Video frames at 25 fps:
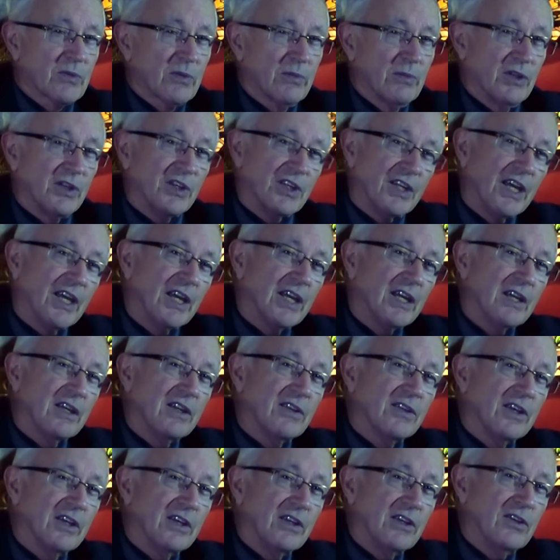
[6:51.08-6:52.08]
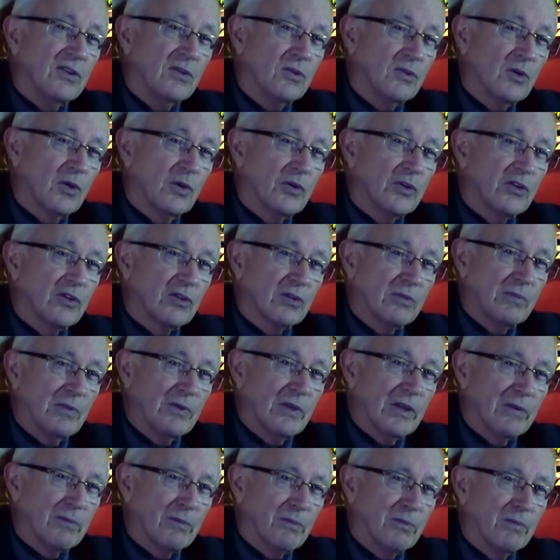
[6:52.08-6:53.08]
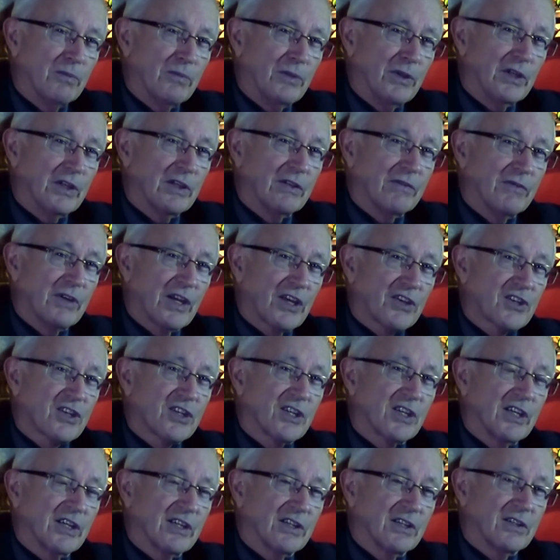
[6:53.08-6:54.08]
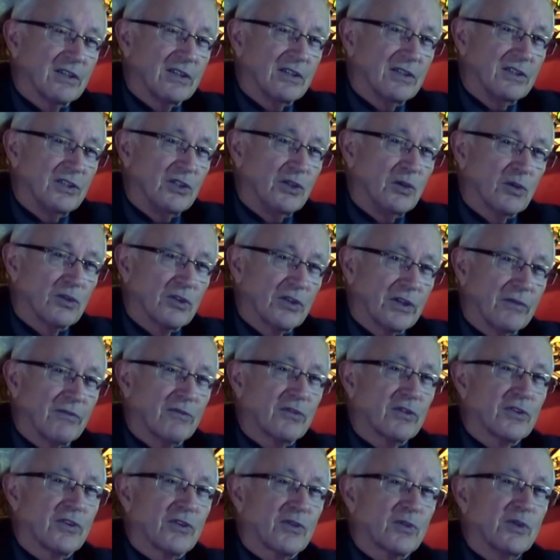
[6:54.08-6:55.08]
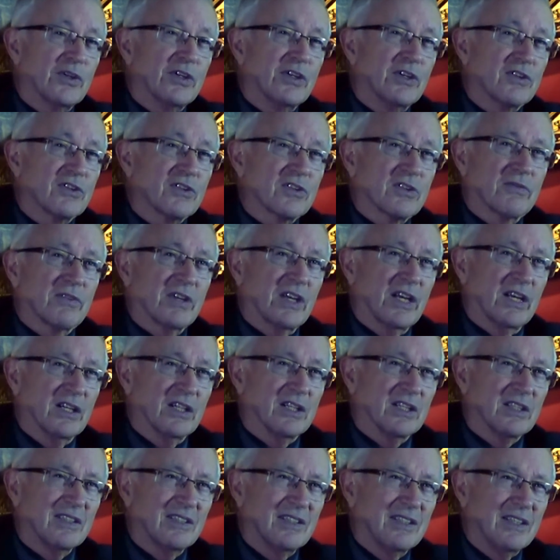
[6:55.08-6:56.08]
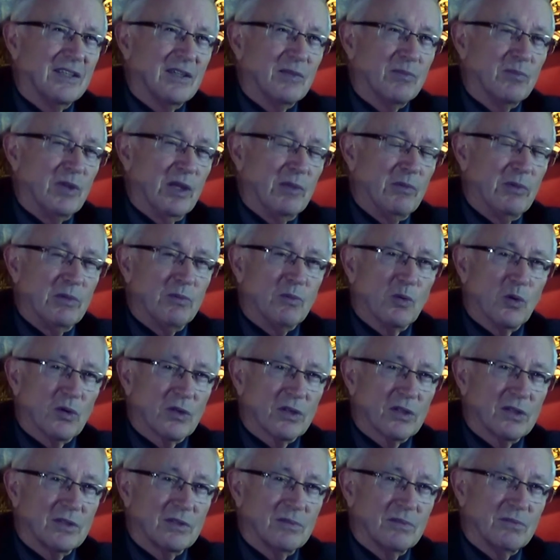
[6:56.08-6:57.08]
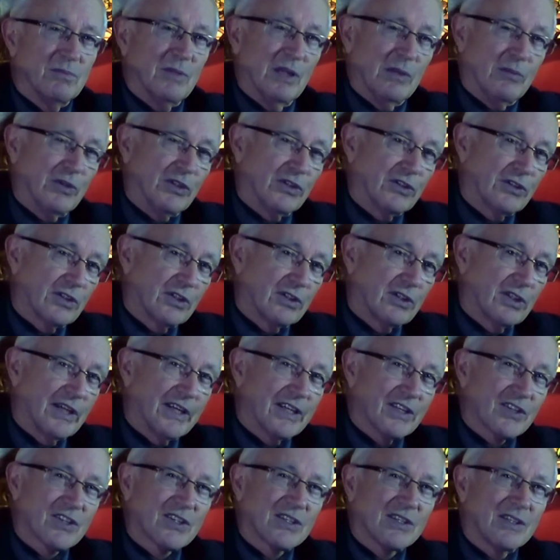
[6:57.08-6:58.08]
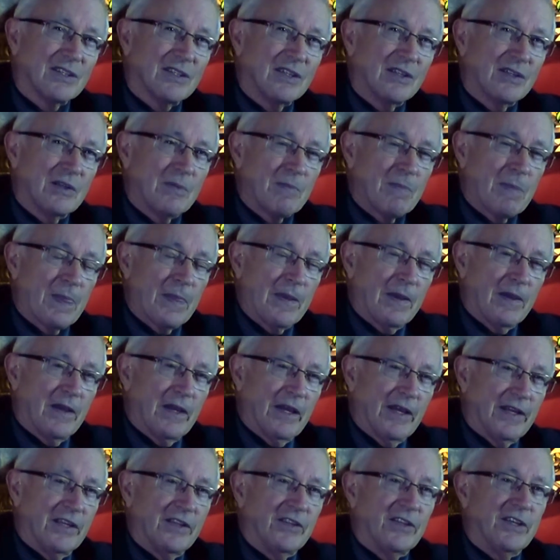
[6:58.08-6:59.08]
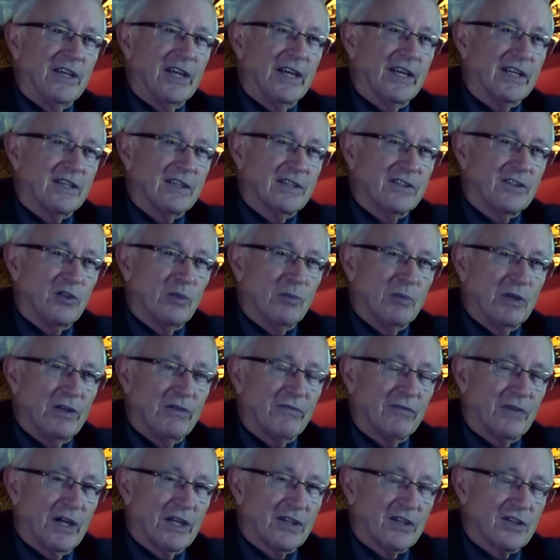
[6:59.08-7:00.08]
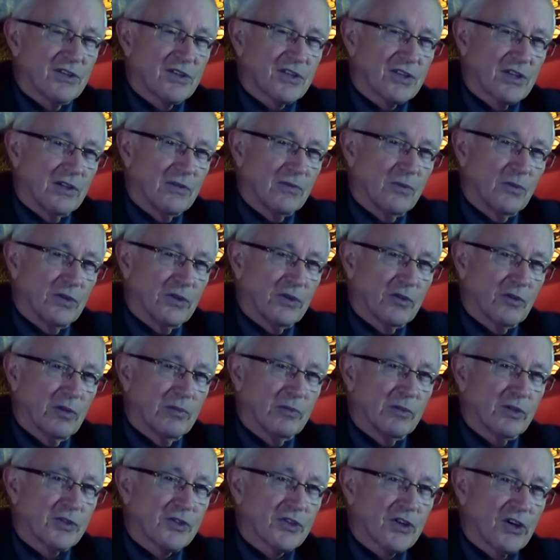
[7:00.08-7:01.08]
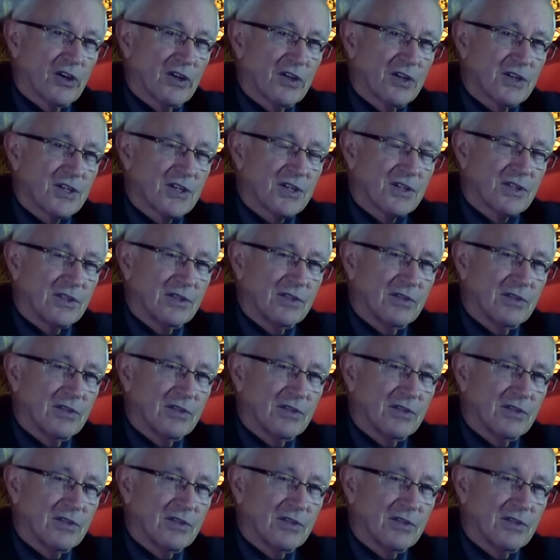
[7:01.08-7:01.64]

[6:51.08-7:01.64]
from the day that you know you're being investigated, you're in for 3 years of hell, maybe more, maybe a little less. And in the end, you may find yourself with a criminal charge,